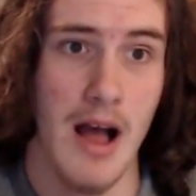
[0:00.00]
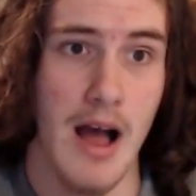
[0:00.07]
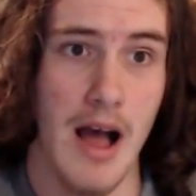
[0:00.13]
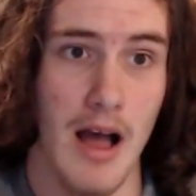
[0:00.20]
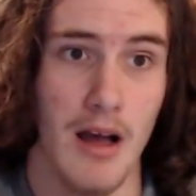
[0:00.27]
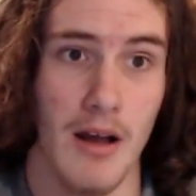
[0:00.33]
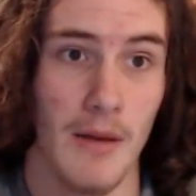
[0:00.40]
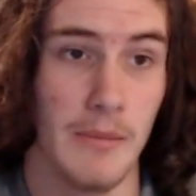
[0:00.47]

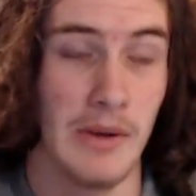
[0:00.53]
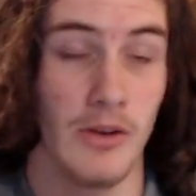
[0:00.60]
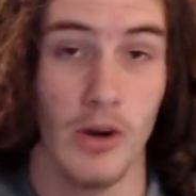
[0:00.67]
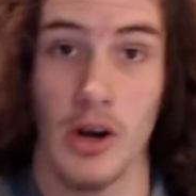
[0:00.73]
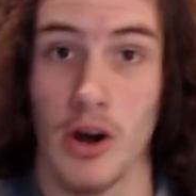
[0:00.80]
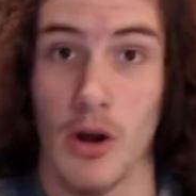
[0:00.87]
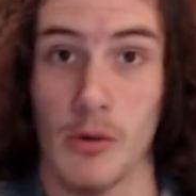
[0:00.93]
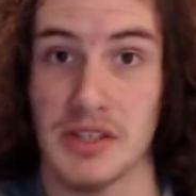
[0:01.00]
I mean, you
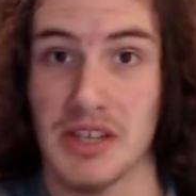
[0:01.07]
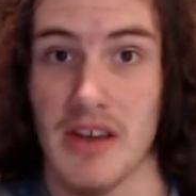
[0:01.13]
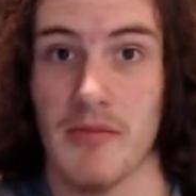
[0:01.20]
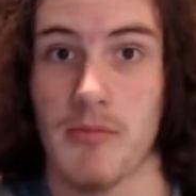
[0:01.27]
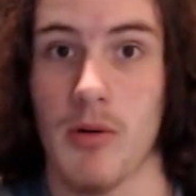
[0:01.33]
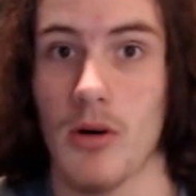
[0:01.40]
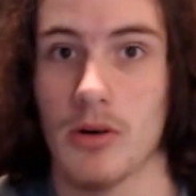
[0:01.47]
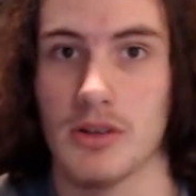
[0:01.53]
could always
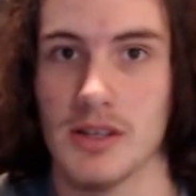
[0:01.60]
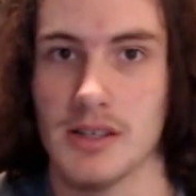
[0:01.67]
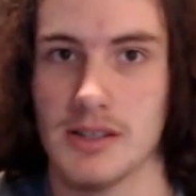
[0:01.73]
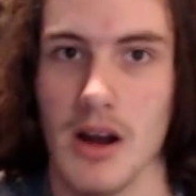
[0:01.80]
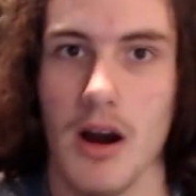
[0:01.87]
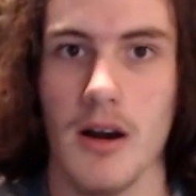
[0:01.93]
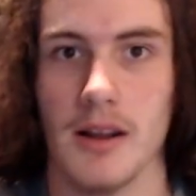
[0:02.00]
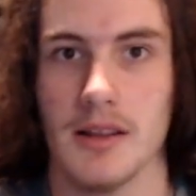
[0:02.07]
have Boruto and
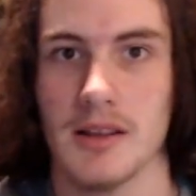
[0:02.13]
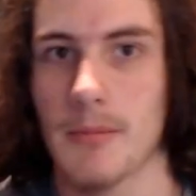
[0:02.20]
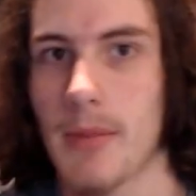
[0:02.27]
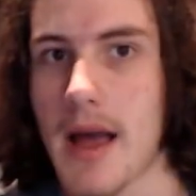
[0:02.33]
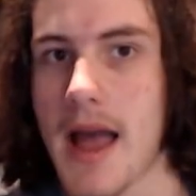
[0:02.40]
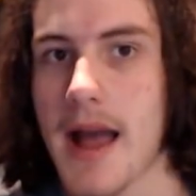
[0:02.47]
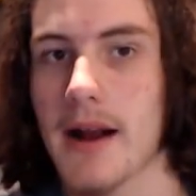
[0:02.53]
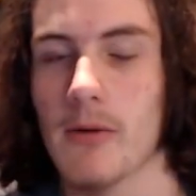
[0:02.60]
Sarada in the
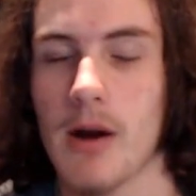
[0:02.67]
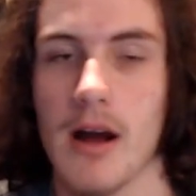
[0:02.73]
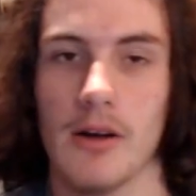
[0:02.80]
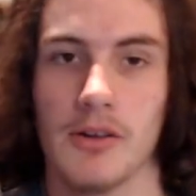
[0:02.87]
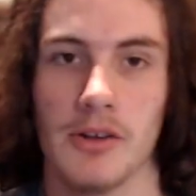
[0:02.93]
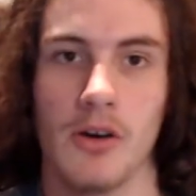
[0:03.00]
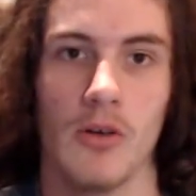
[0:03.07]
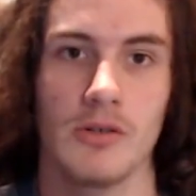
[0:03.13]

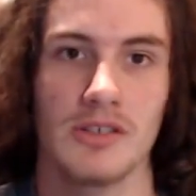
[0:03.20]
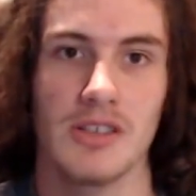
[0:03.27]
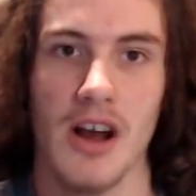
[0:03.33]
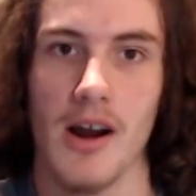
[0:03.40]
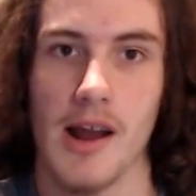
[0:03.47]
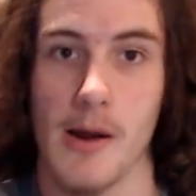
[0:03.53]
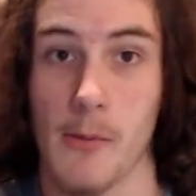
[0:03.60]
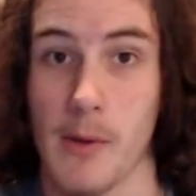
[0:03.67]
background, you know,
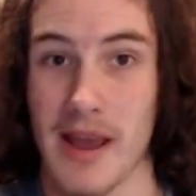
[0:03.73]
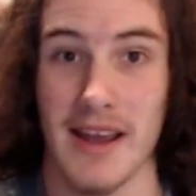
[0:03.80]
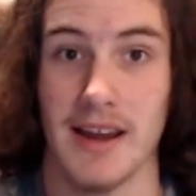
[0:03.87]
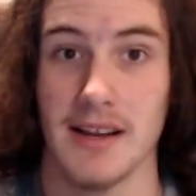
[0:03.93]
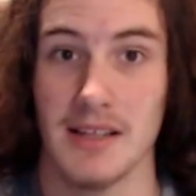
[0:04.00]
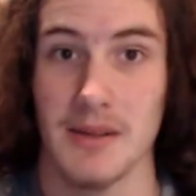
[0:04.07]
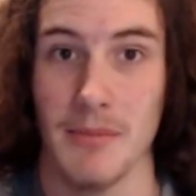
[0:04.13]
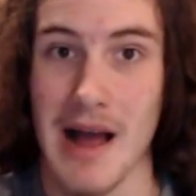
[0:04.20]
Sarada
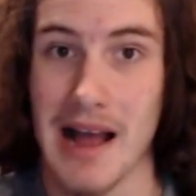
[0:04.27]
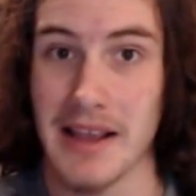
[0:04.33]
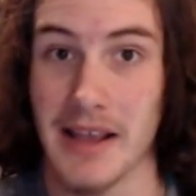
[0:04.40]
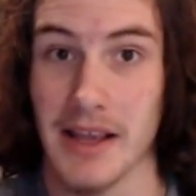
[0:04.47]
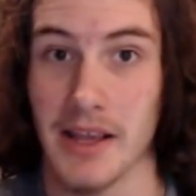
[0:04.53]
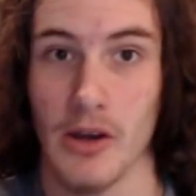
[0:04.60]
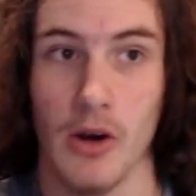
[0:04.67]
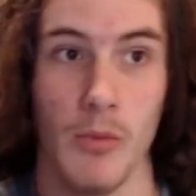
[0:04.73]
awakening the
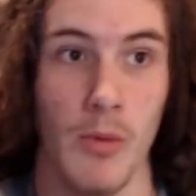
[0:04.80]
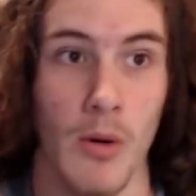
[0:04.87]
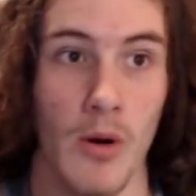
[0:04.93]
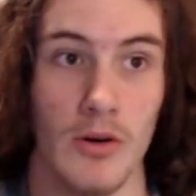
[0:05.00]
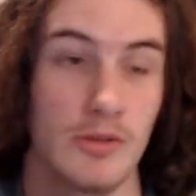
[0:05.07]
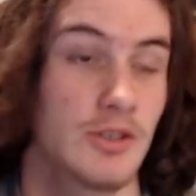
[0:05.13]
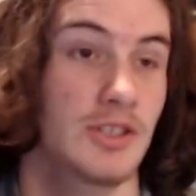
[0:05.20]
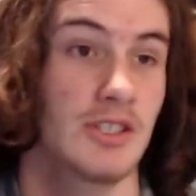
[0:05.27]
Mangekyo,
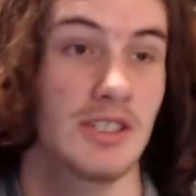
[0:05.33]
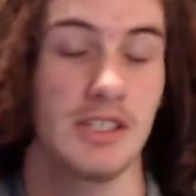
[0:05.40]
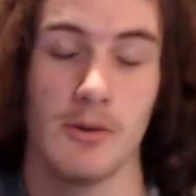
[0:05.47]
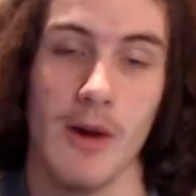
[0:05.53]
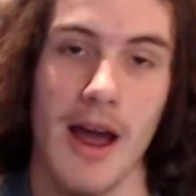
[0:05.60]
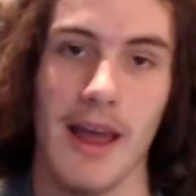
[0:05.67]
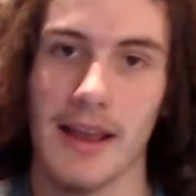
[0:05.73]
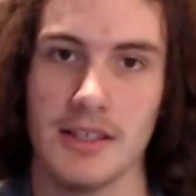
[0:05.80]
Boruto just
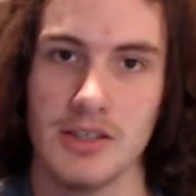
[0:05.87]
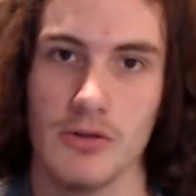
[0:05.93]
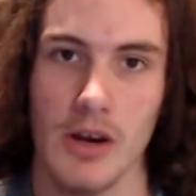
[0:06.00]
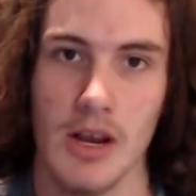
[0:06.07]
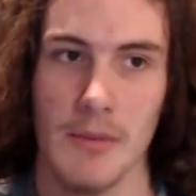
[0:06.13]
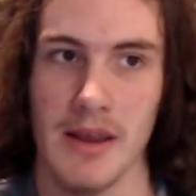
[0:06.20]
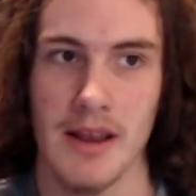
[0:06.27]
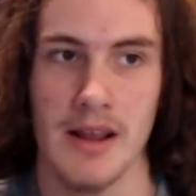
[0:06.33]
crying and
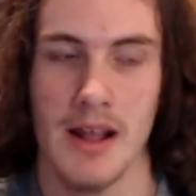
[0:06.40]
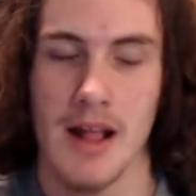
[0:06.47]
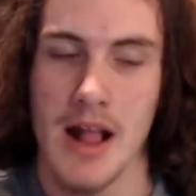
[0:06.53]
screaming.